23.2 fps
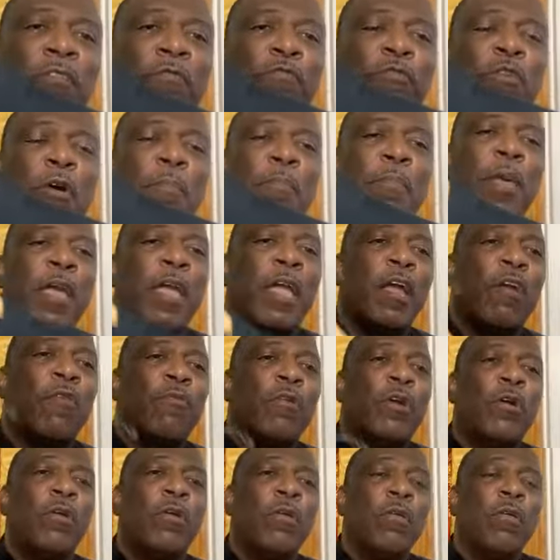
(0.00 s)
for
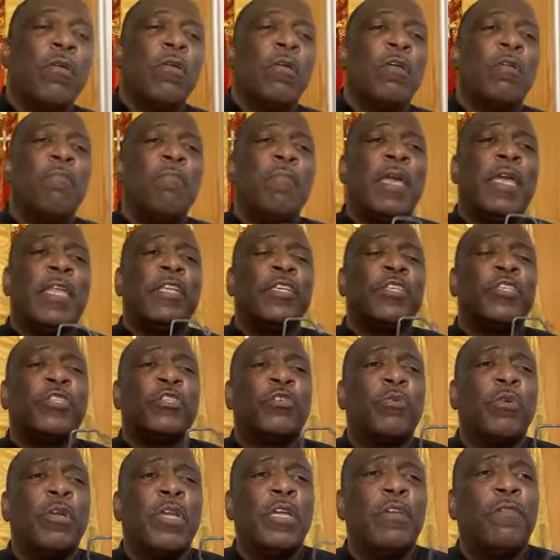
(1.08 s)
para
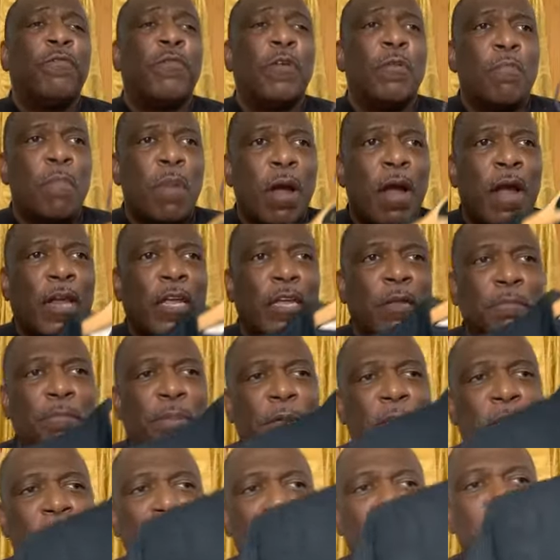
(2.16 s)
ministry, for
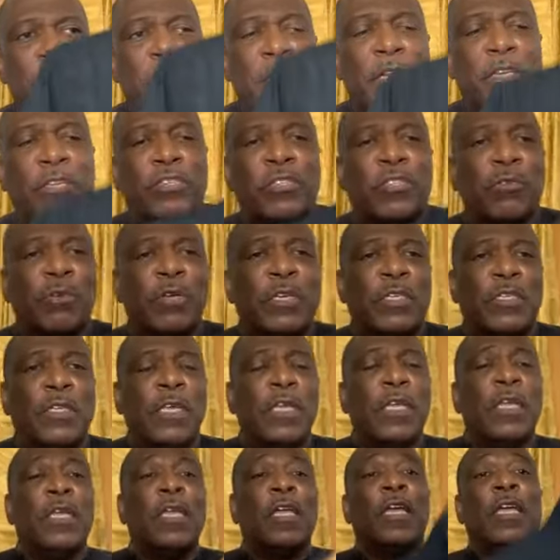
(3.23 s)
marketplace ministries.
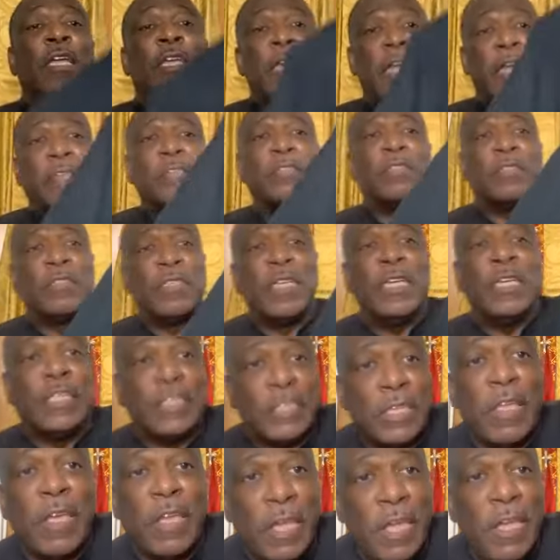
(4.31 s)
Yes,
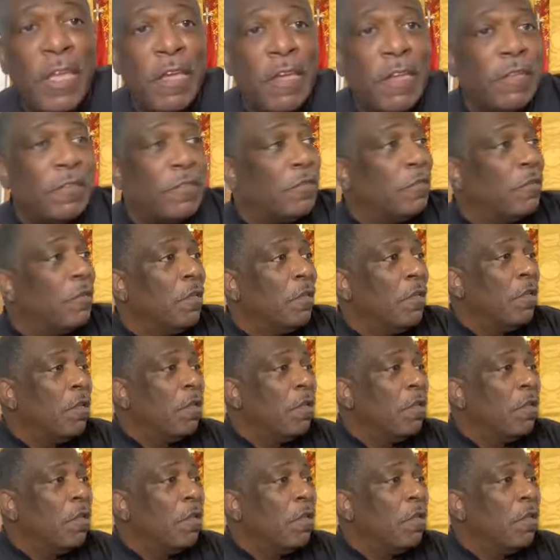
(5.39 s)
this is